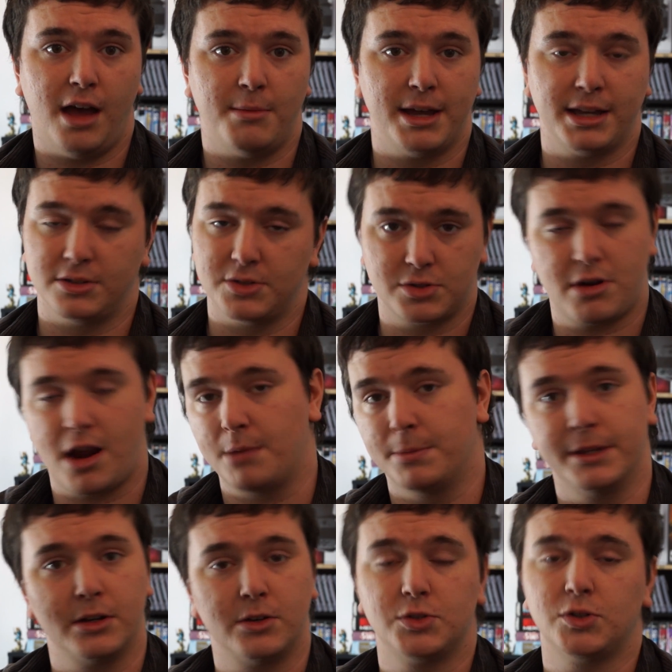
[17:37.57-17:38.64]
I can just
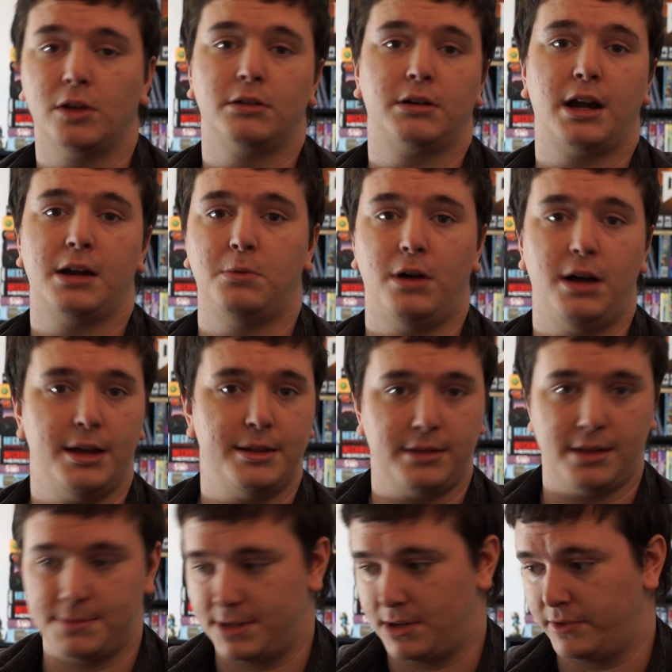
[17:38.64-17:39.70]
grab the controller I
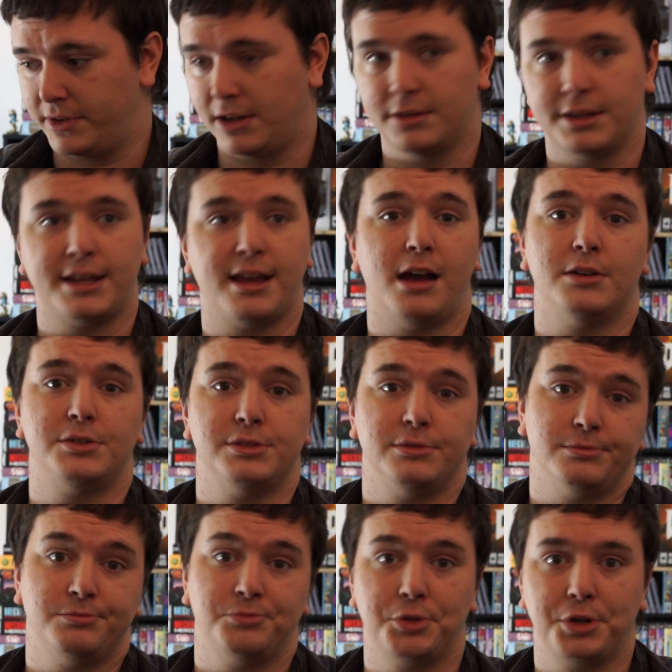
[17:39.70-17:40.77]
want, come sit over here on the couch,
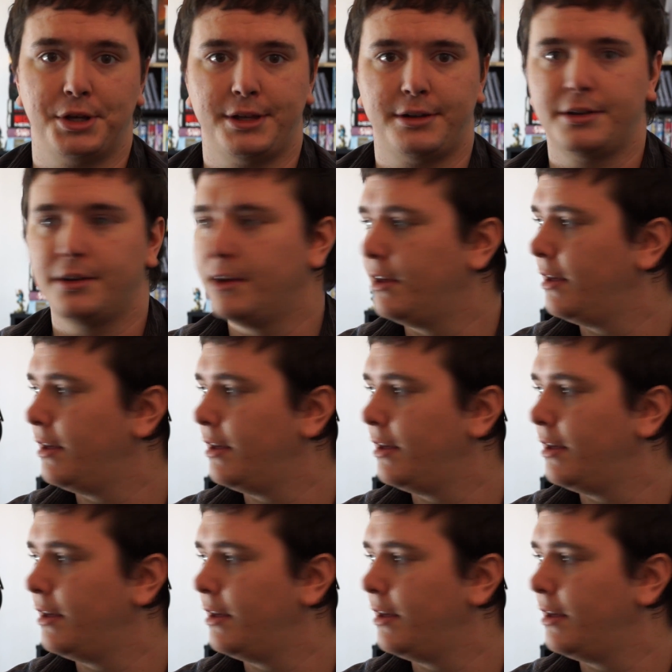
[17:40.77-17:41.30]
and we're good.